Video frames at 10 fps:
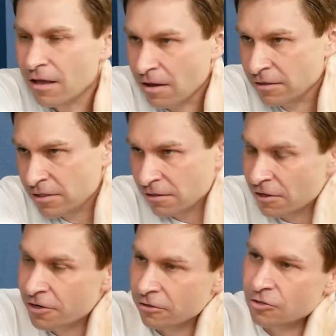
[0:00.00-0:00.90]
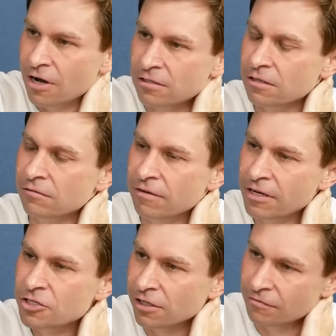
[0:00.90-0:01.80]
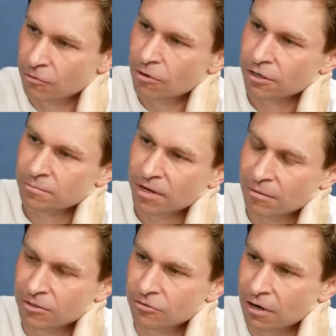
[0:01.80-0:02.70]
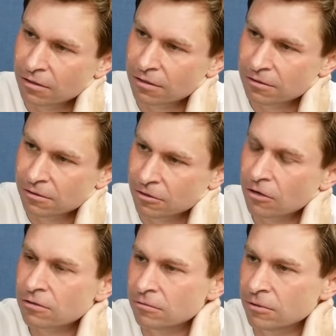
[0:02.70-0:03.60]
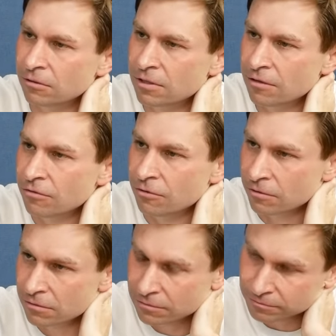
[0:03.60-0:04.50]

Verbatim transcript: and it's in clinical trials. It'll eventually, if it works, become a drug that your doctor will give you